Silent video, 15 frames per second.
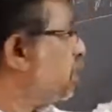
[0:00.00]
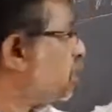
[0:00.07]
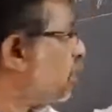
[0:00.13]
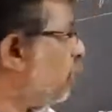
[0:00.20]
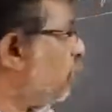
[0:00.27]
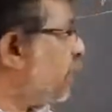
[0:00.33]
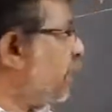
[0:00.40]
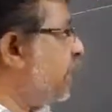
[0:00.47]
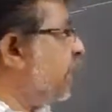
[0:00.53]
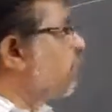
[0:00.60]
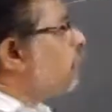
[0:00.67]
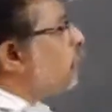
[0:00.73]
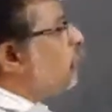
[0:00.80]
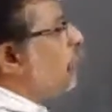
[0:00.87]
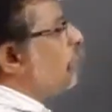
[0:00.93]
So 1
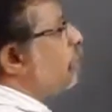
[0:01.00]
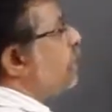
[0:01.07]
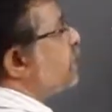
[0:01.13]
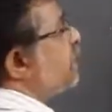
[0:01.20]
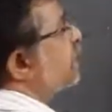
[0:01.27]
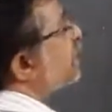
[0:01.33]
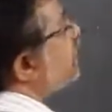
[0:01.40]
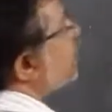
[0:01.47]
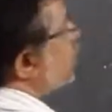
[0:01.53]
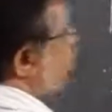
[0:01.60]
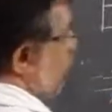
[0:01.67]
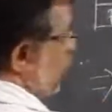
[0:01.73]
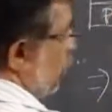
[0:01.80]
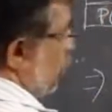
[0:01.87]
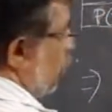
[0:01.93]
into 1 by 6,
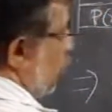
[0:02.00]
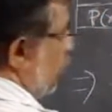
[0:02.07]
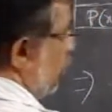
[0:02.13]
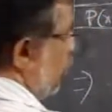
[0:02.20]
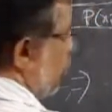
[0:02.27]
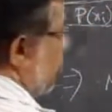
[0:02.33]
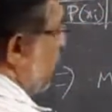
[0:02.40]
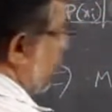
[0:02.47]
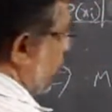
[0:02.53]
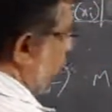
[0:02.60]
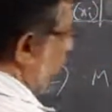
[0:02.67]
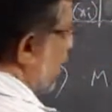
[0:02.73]
1 by 6,